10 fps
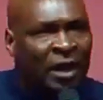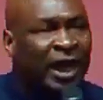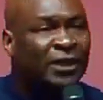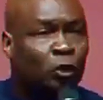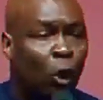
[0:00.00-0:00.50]

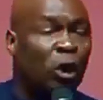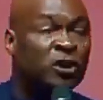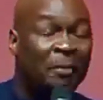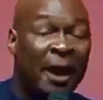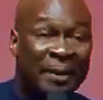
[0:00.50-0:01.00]
the
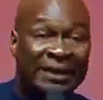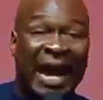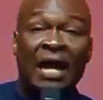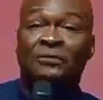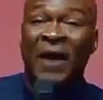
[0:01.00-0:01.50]
tools may be
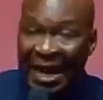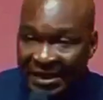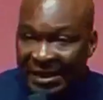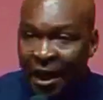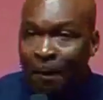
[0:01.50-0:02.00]

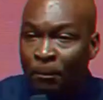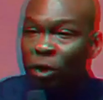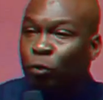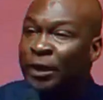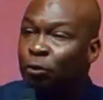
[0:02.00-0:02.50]
diverse,
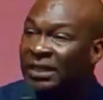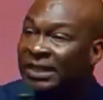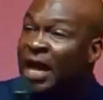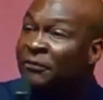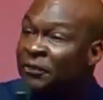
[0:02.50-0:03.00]
but when you
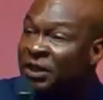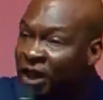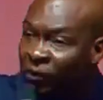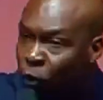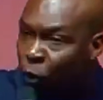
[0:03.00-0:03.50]
see a
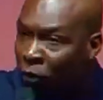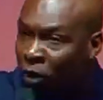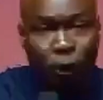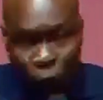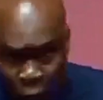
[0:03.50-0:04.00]
fishing tool,
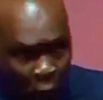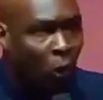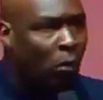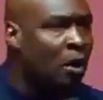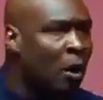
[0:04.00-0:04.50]
you
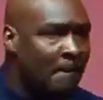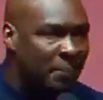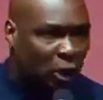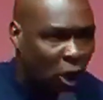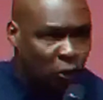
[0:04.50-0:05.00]
know,
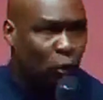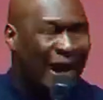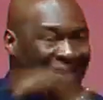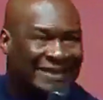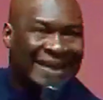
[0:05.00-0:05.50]
because you
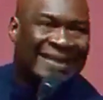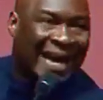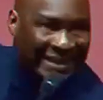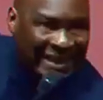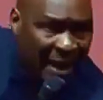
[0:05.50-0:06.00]
can see
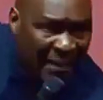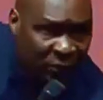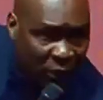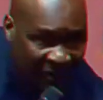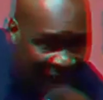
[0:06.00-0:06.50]
the
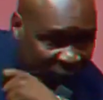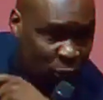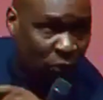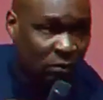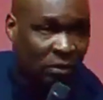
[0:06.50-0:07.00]
assignment of that
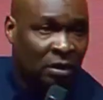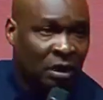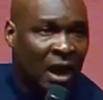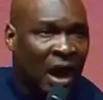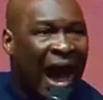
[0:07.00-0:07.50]
tool
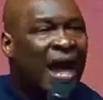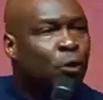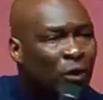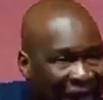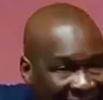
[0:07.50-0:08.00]
and
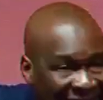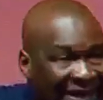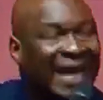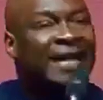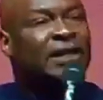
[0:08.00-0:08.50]
you can see
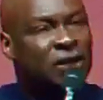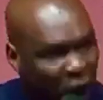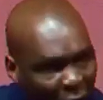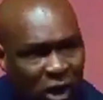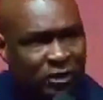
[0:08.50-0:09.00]
the
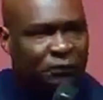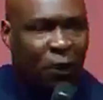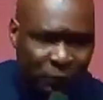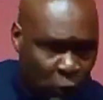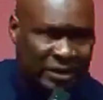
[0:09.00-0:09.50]
result
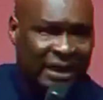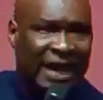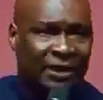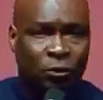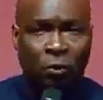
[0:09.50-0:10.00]
from using
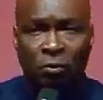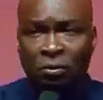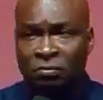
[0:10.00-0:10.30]
that tool.